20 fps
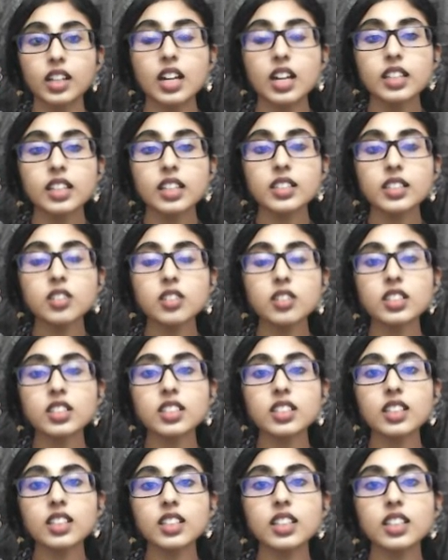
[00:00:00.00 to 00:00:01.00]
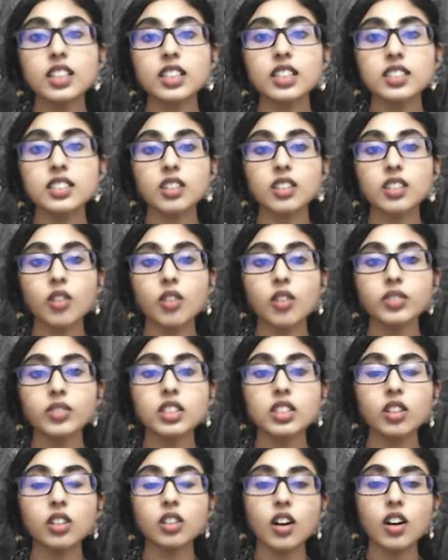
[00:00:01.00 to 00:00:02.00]
Dissociation is
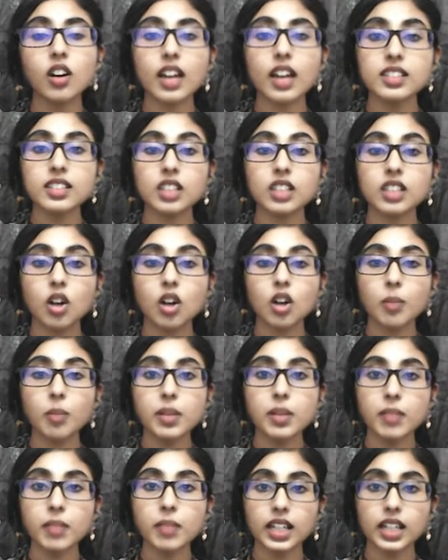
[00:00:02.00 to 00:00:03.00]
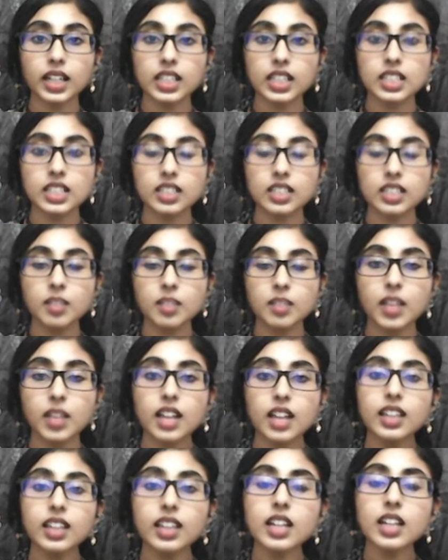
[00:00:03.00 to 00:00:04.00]
often thought as a coping mechanism
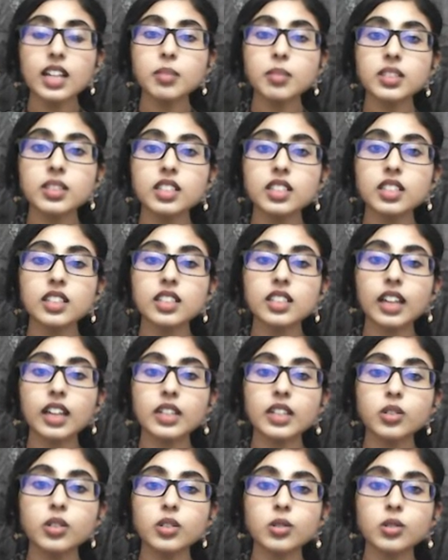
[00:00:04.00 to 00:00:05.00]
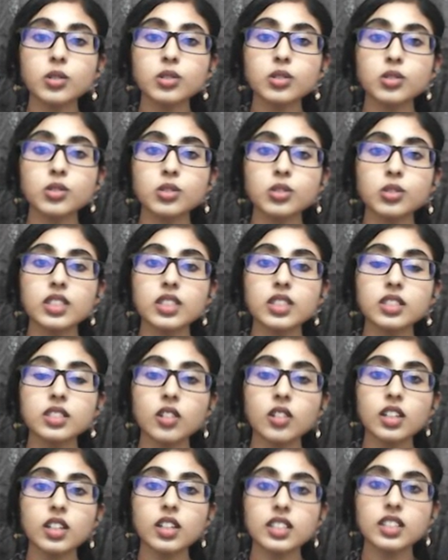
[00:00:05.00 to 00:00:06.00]
that a person can use to
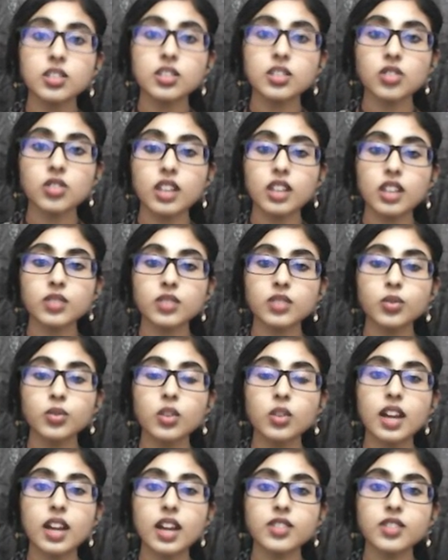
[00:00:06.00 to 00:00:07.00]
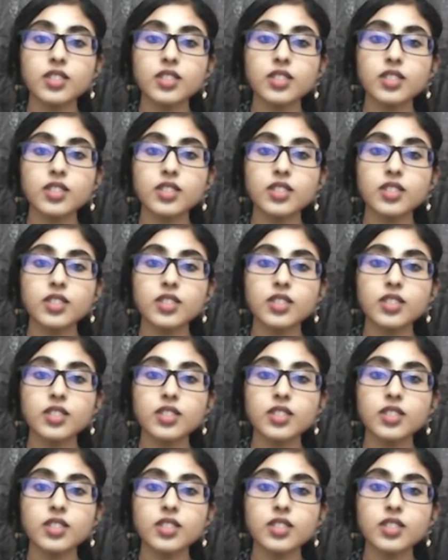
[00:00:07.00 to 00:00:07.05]
disconnect the stressful and